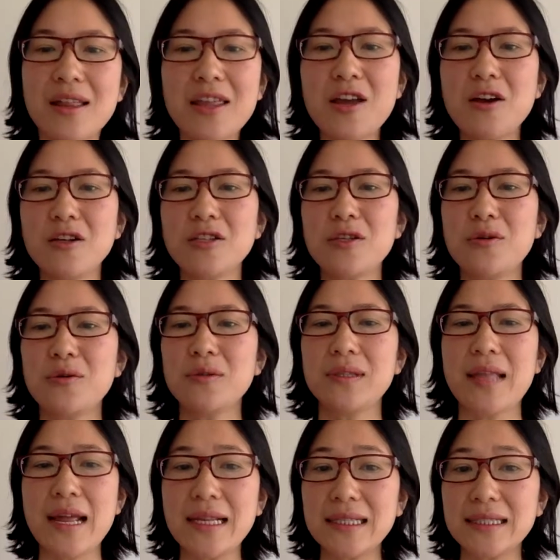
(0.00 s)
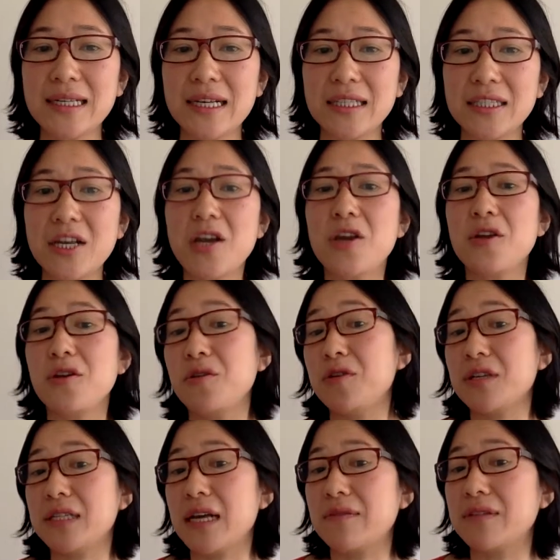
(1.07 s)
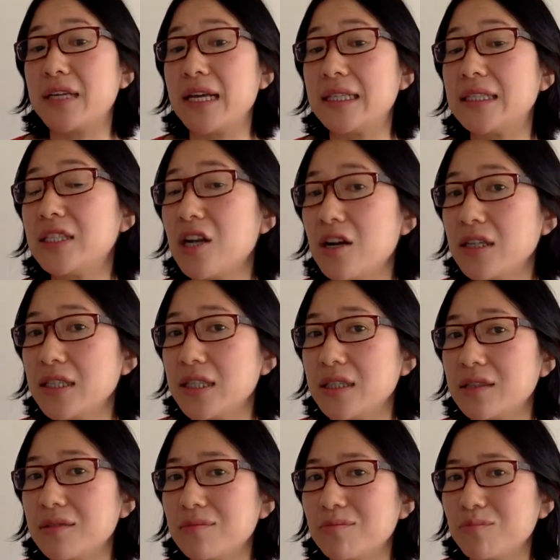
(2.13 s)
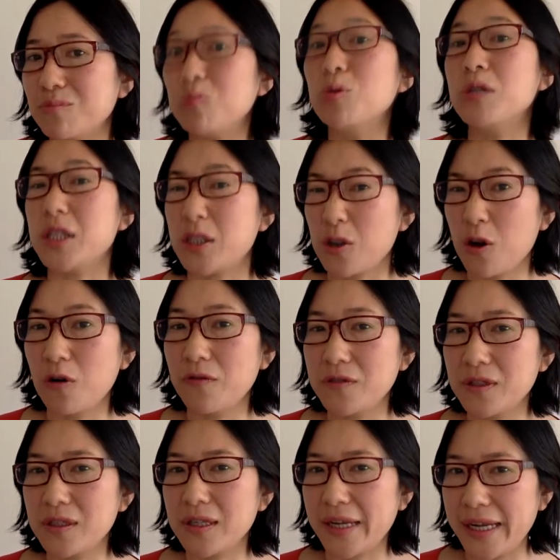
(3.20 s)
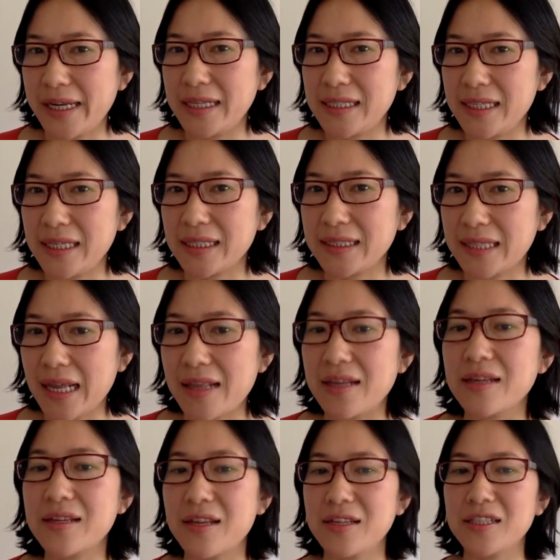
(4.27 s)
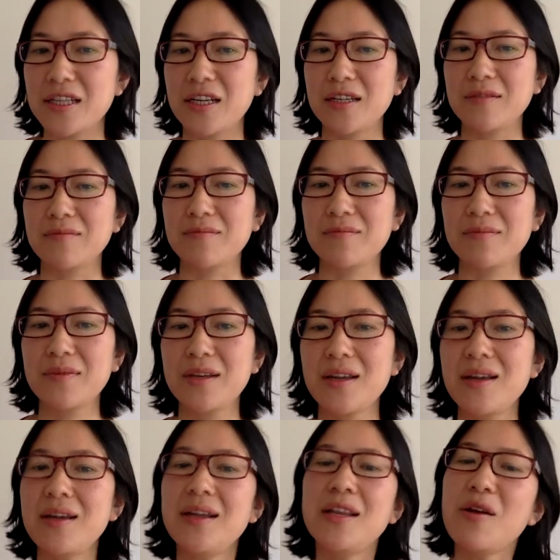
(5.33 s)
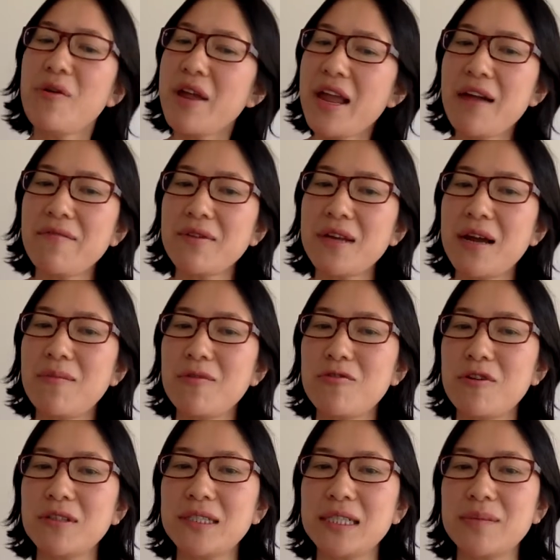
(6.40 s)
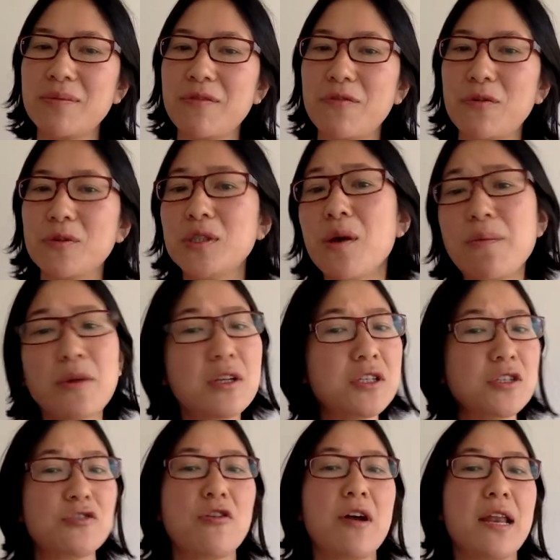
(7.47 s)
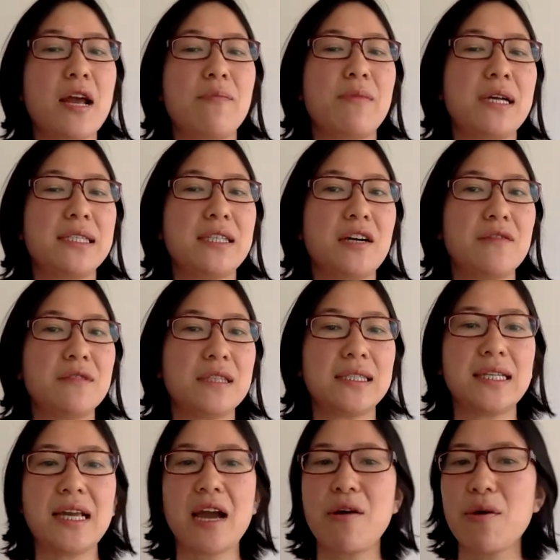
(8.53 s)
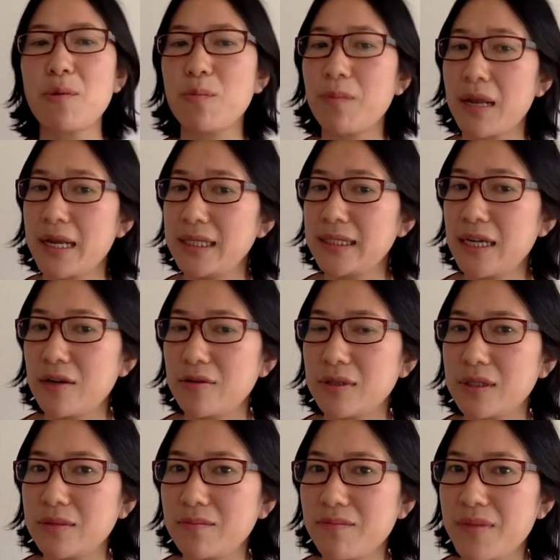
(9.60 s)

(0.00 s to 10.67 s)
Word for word: The article then says you just have to get started, which is often easier said than done. Now, I haven't come across this before, so I'm going to try it out myself to see how it plays out.